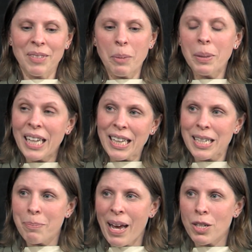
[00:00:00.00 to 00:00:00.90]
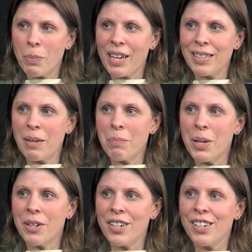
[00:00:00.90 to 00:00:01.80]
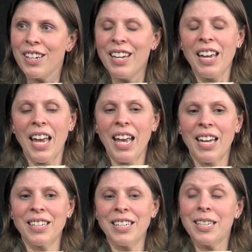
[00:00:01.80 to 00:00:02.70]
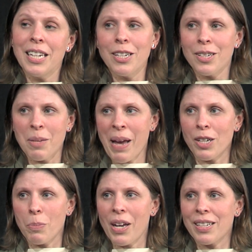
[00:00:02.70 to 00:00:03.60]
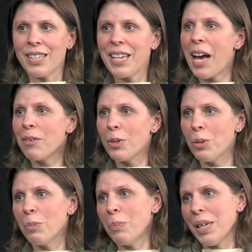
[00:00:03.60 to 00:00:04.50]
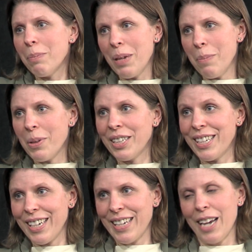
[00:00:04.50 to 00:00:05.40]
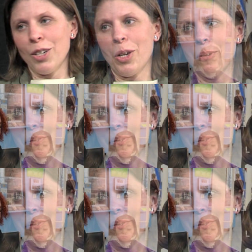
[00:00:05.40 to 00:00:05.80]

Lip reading: play this Matchbox computer and teach the Matchboxes how to beat people in tic-tac-toe.